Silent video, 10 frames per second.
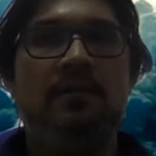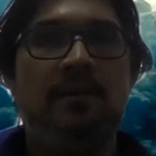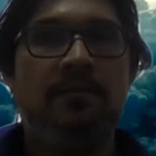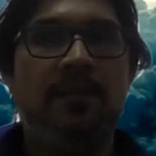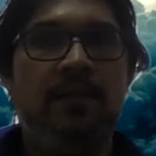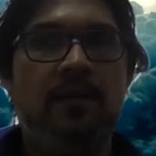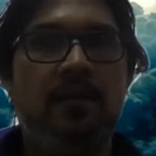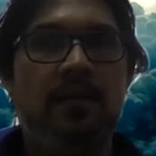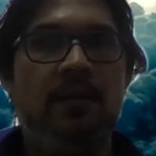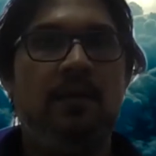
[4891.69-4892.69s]
something
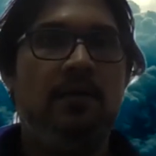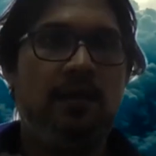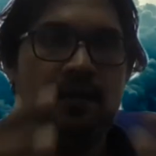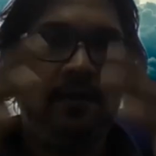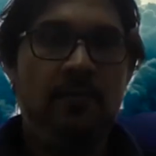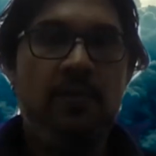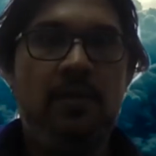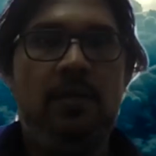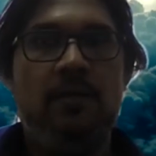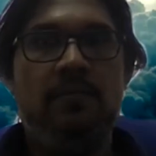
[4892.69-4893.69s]
like a like a
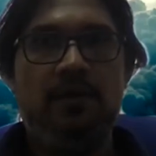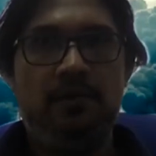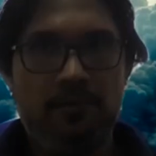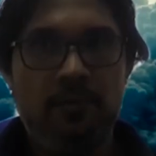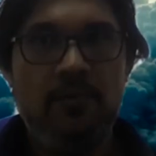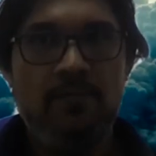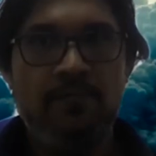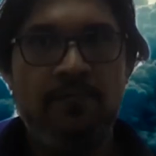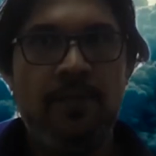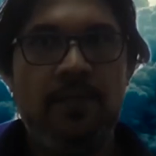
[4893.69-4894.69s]
community among you
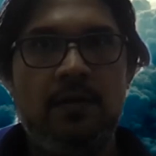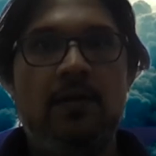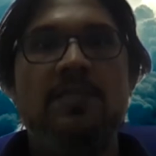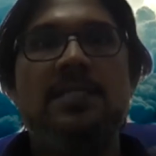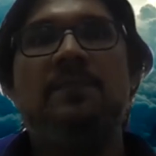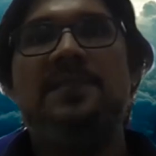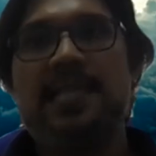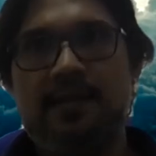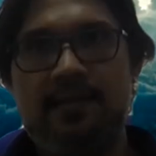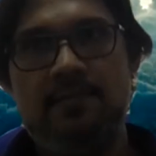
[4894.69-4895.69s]
uh, on
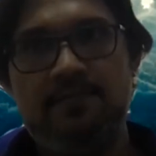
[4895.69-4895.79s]
Substack.